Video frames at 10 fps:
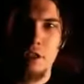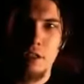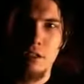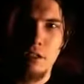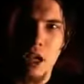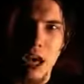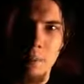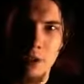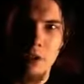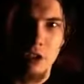on these
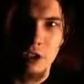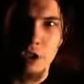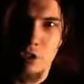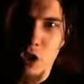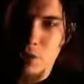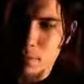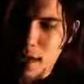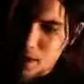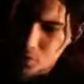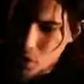topics and you do so in a
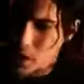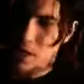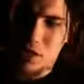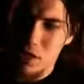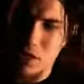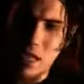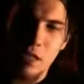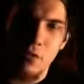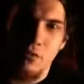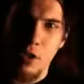manner where kids can take
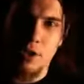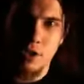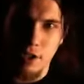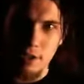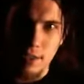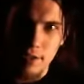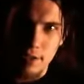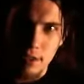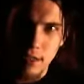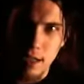it the fuck
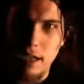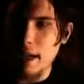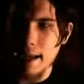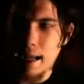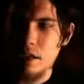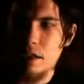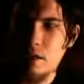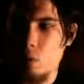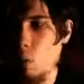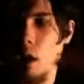seriously and
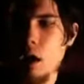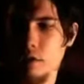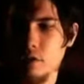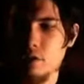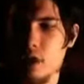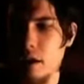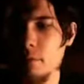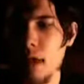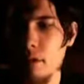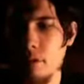actually want to try to
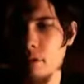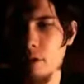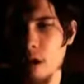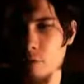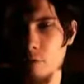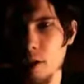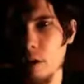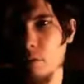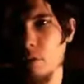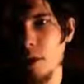better themselves and
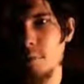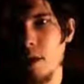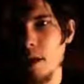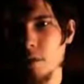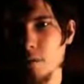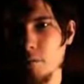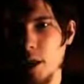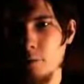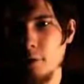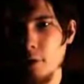become more responsible
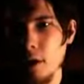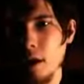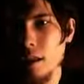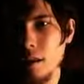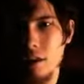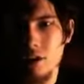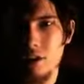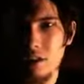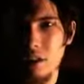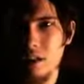people, then the
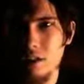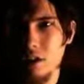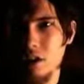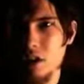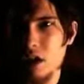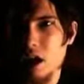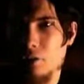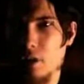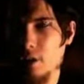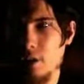statistics
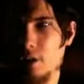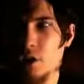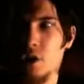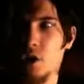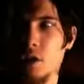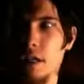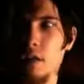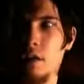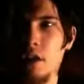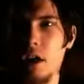of all these social
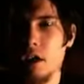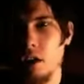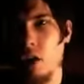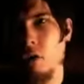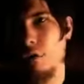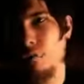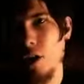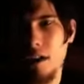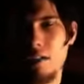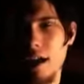ills go the
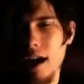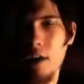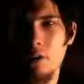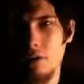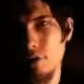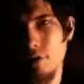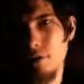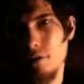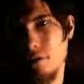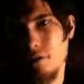fuck down.
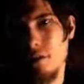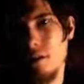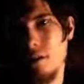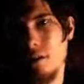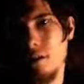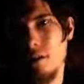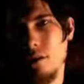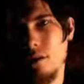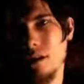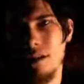
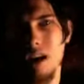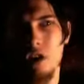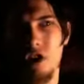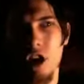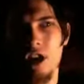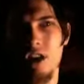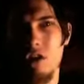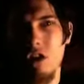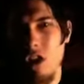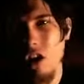It's not just
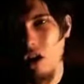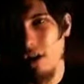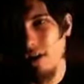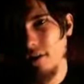law.